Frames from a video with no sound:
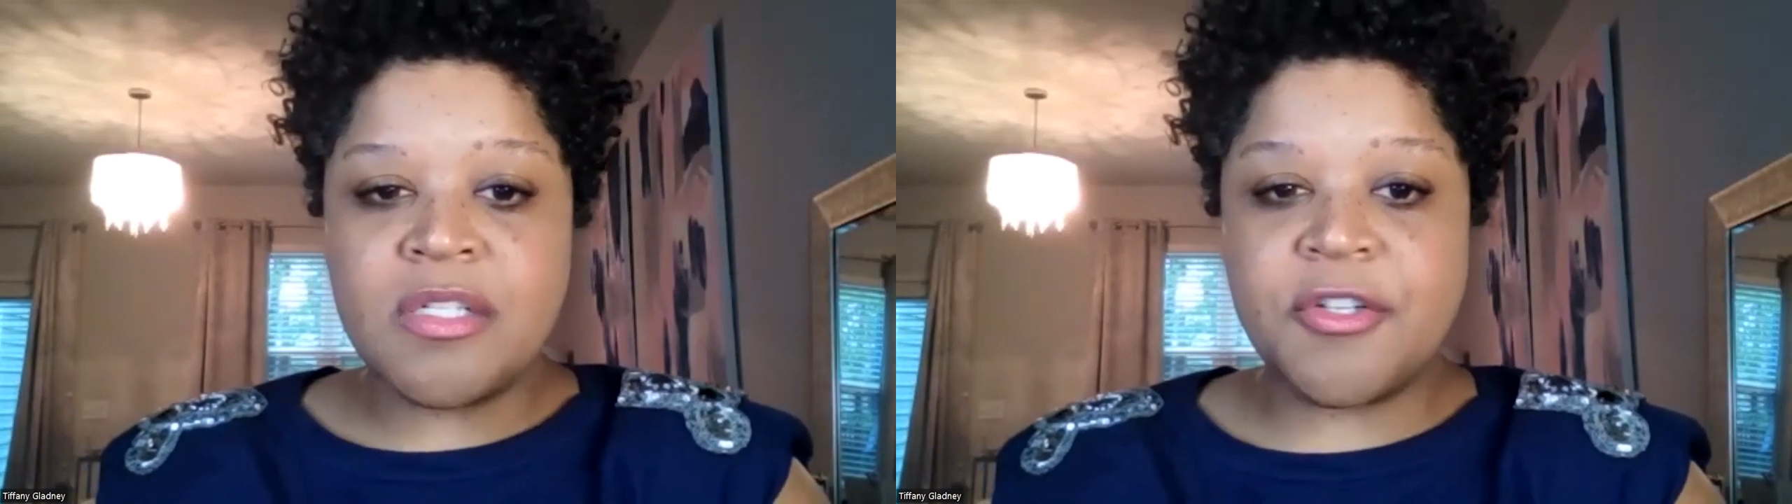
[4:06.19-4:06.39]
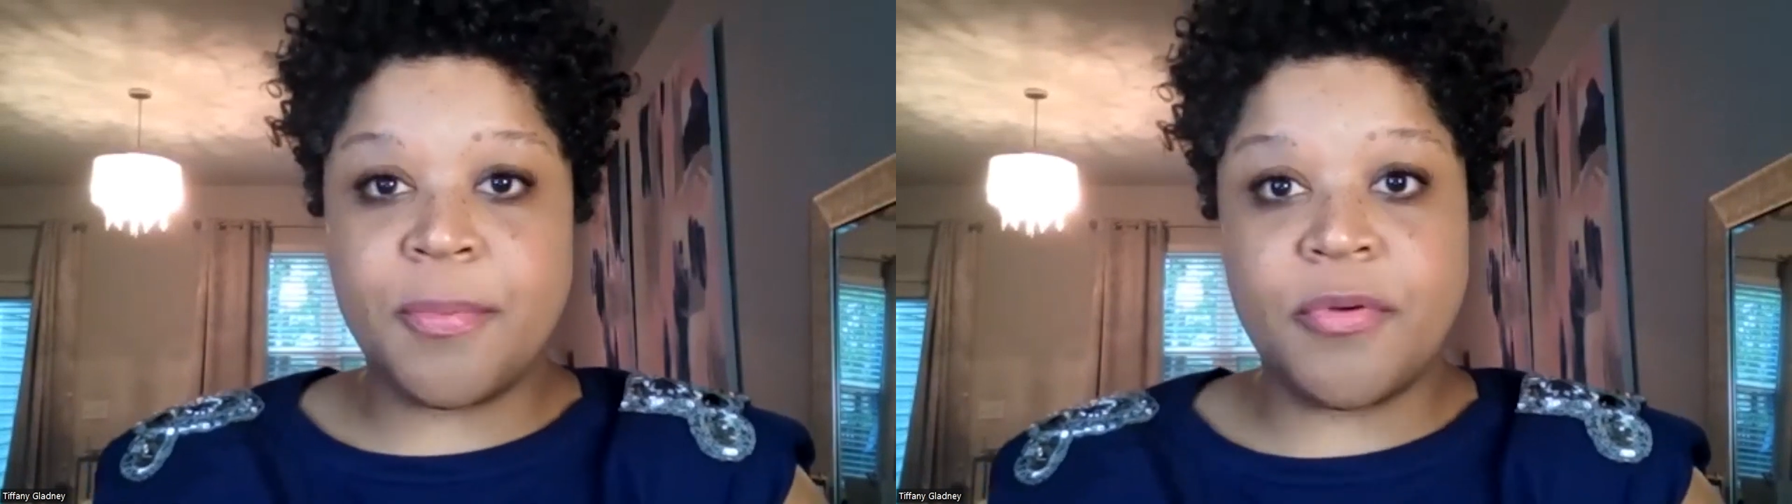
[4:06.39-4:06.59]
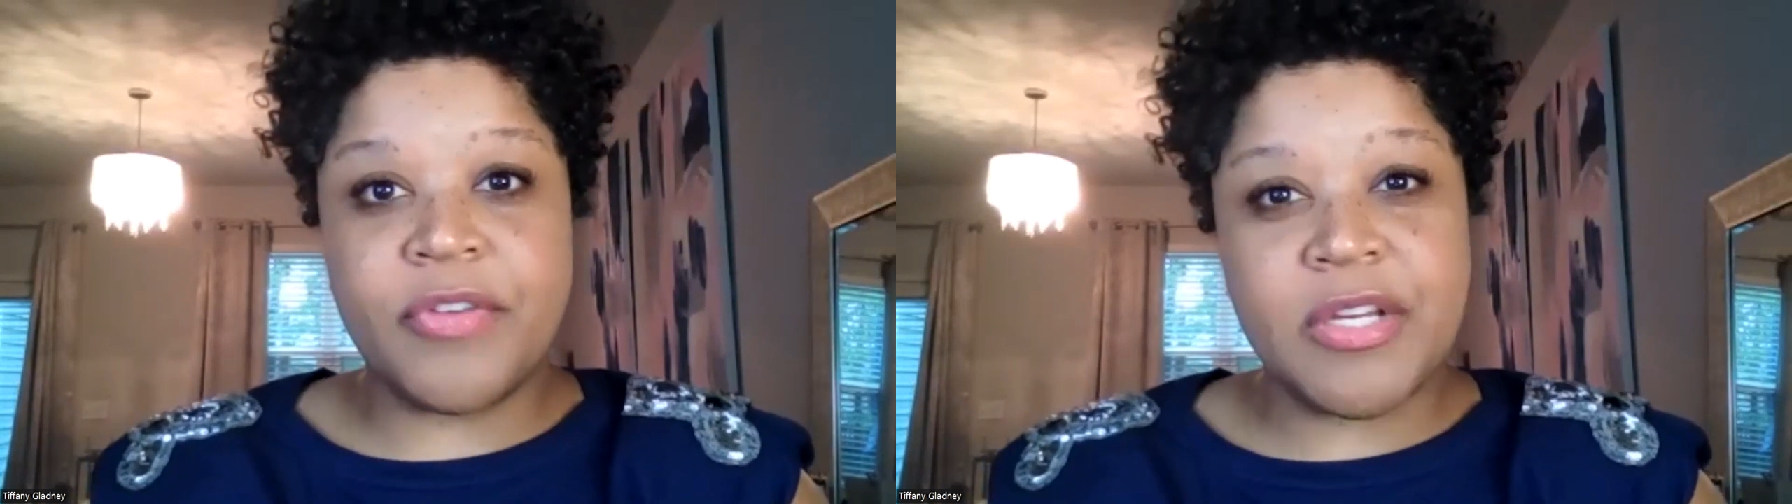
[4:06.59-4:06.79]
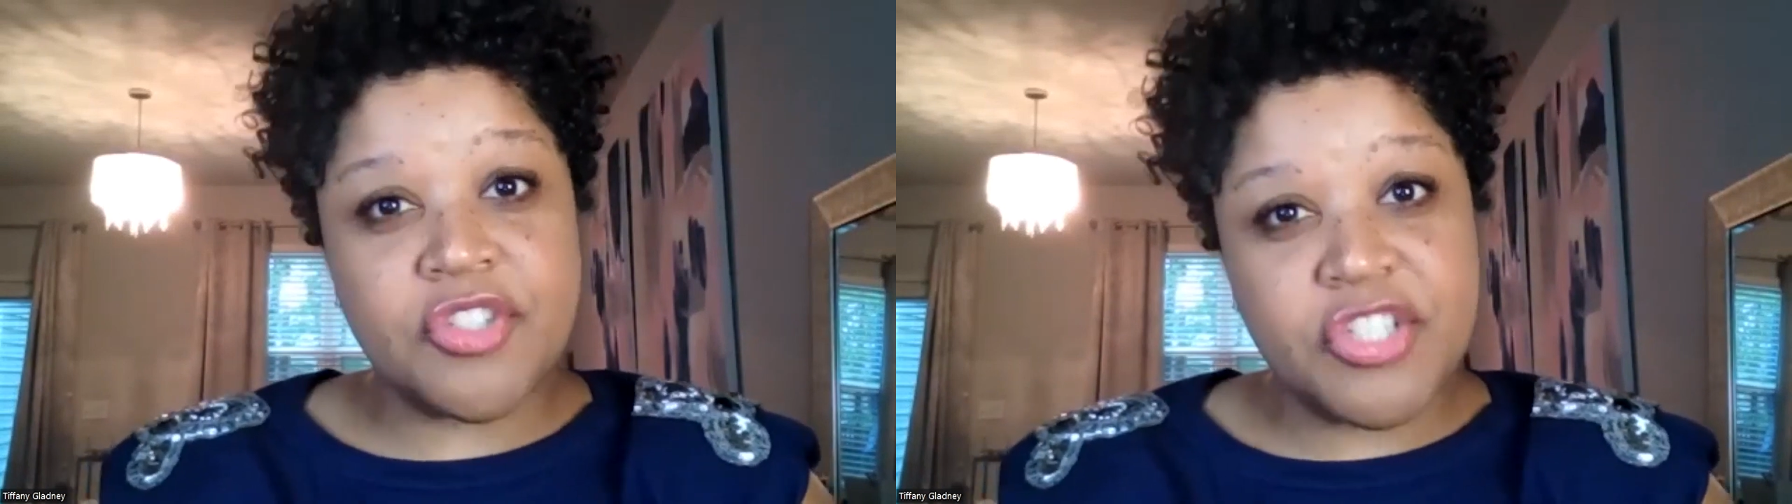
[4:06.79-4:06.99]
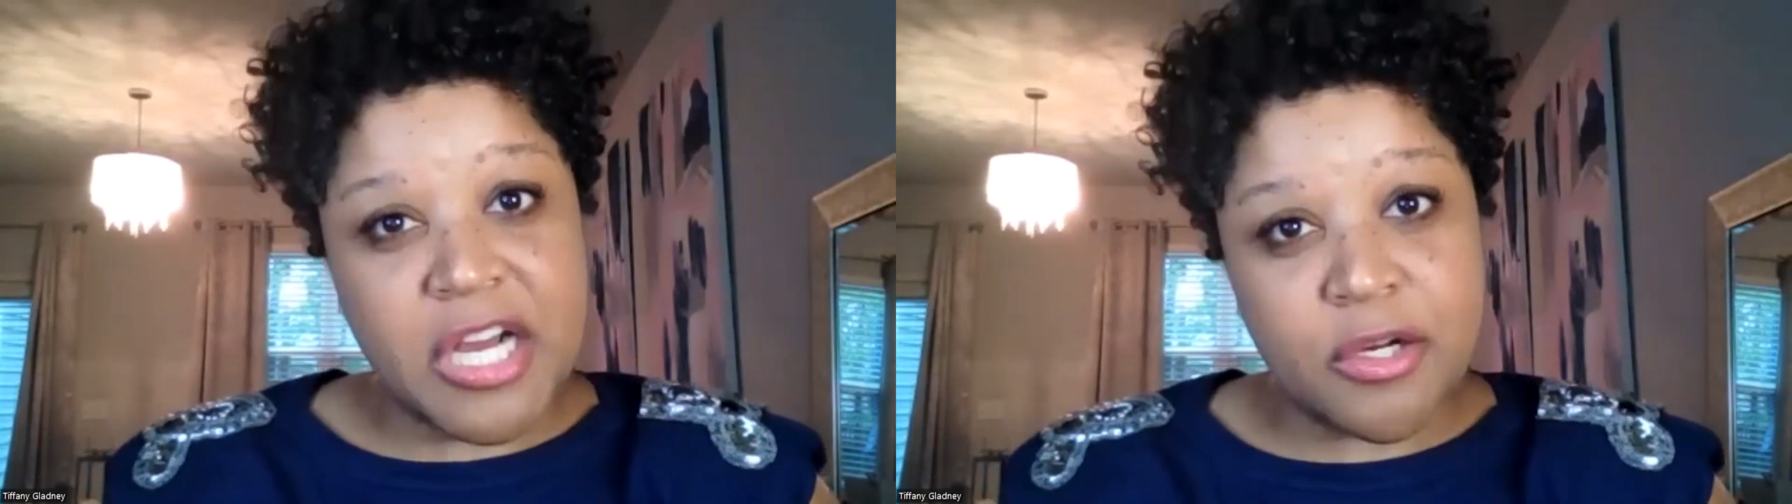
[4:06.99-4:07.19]
to
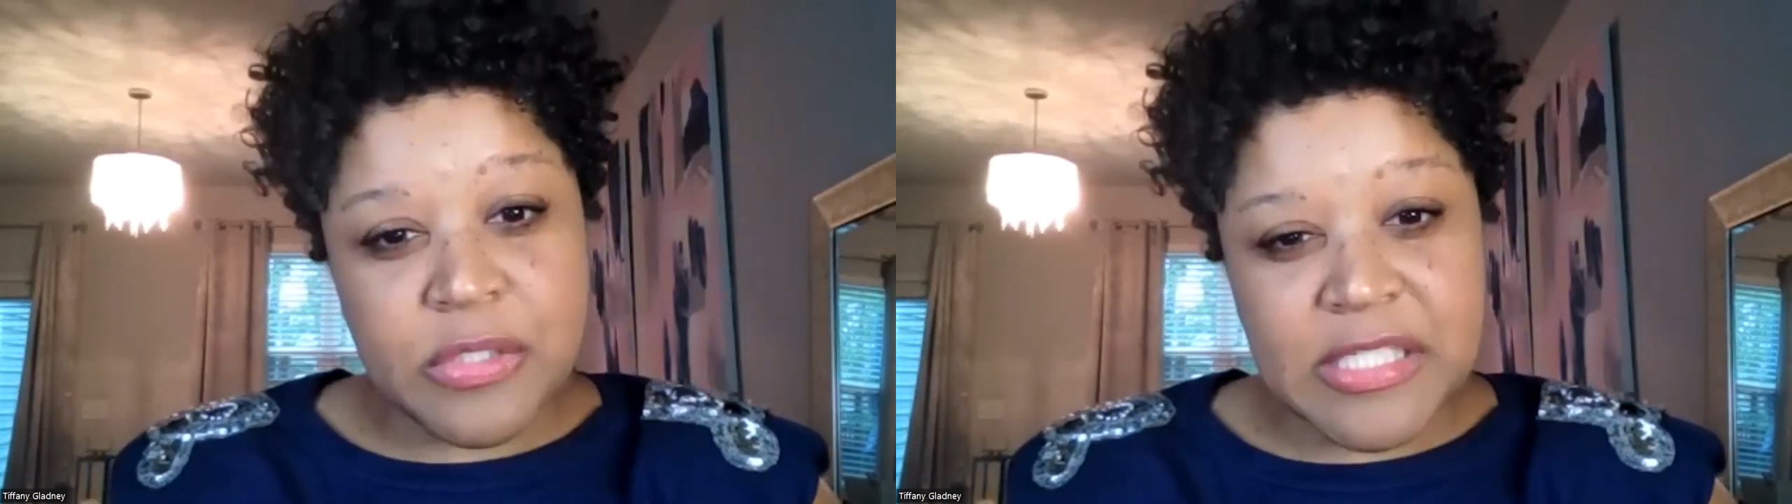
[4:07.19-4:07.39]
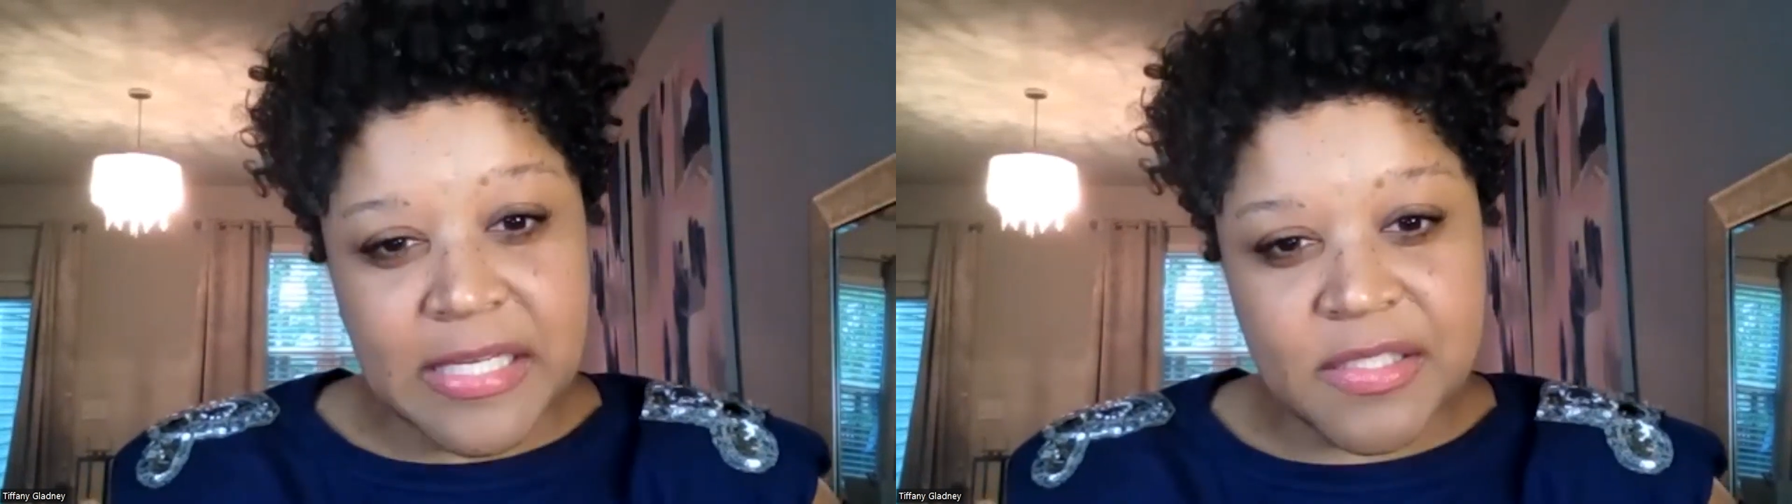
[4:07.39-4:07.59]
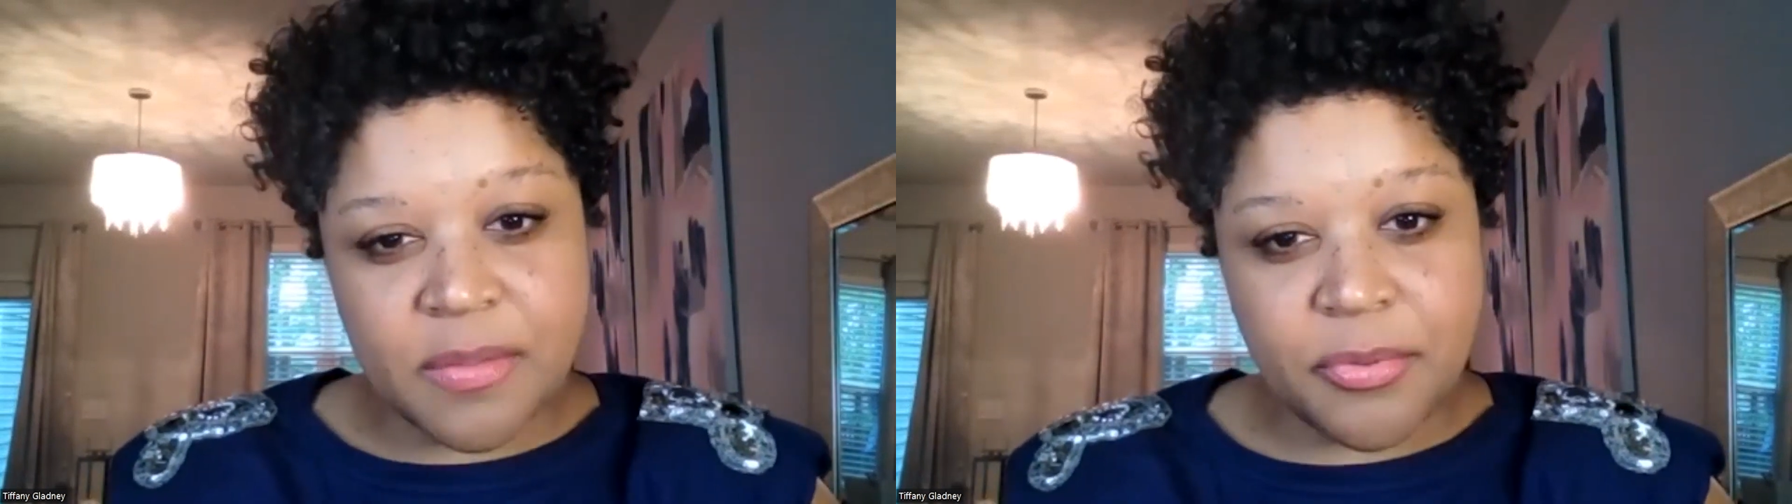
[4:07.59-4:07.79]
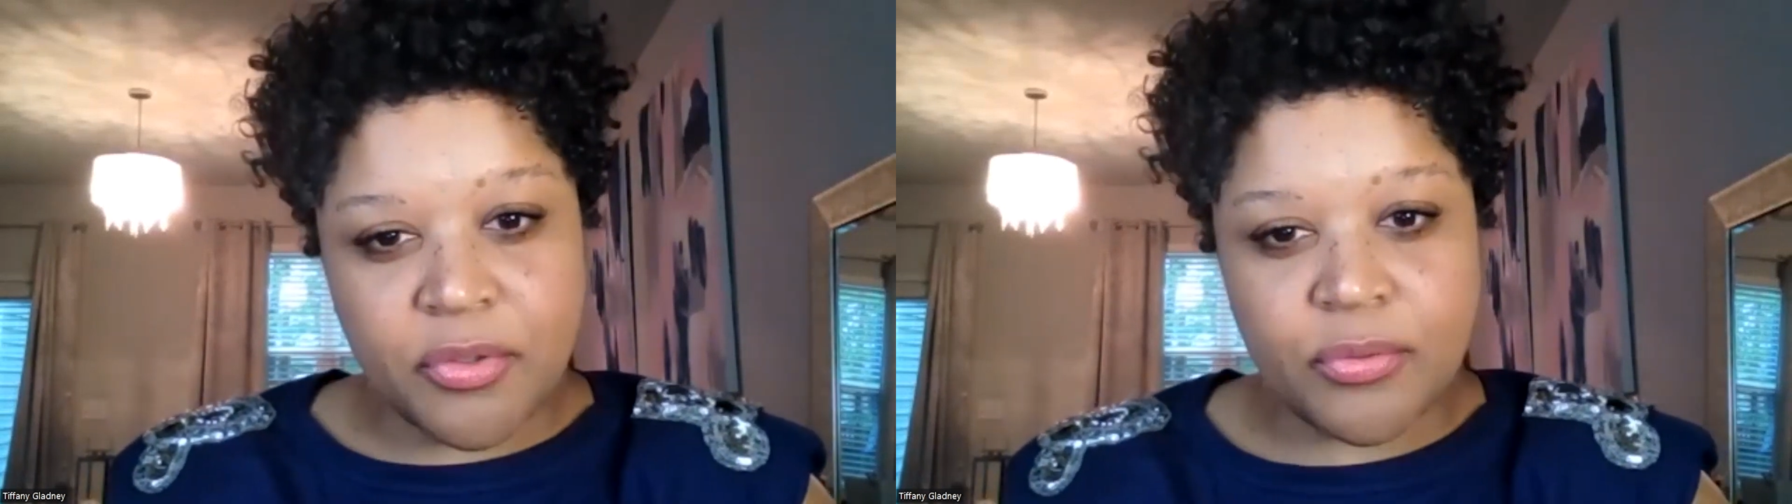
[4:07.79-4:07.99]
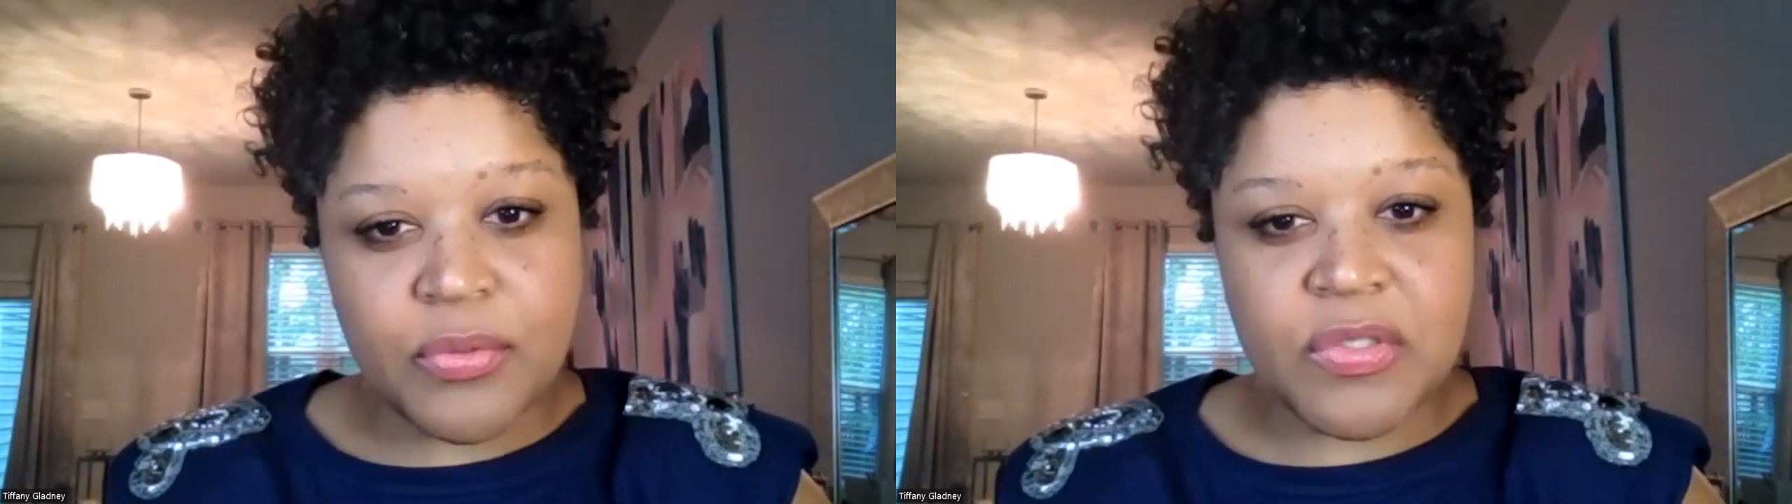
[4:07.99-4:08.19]
prevent child sex
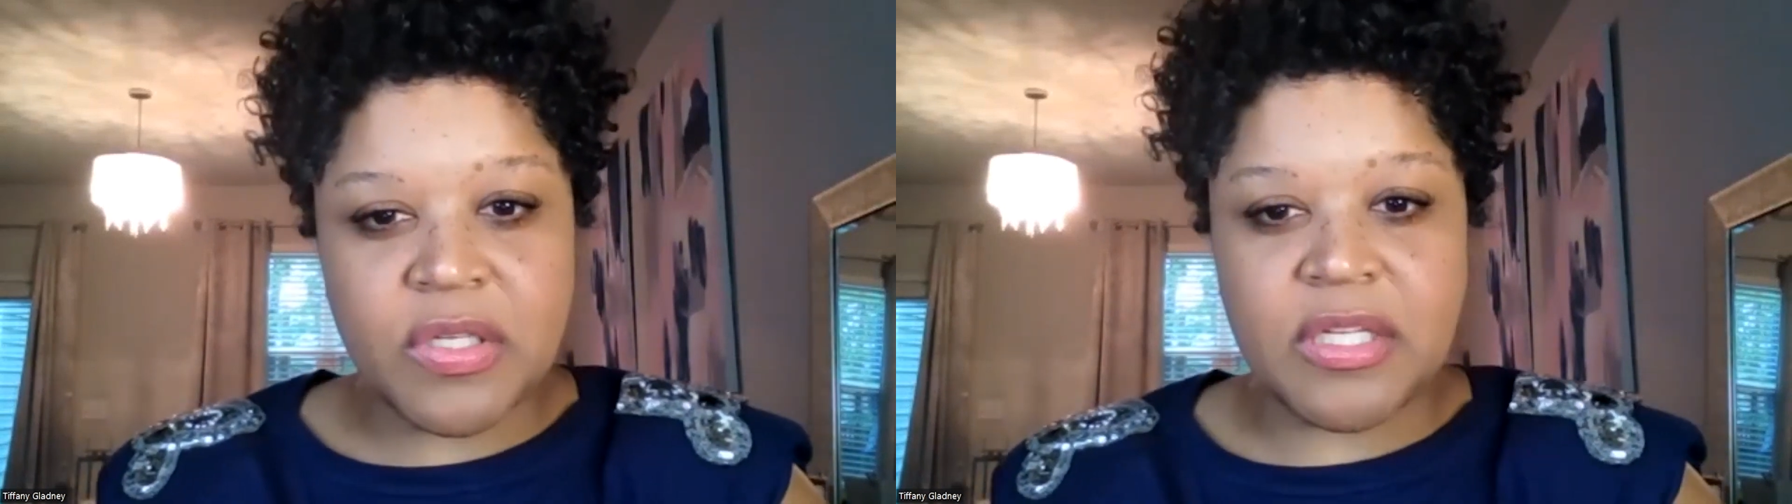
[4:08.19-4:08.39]
abuse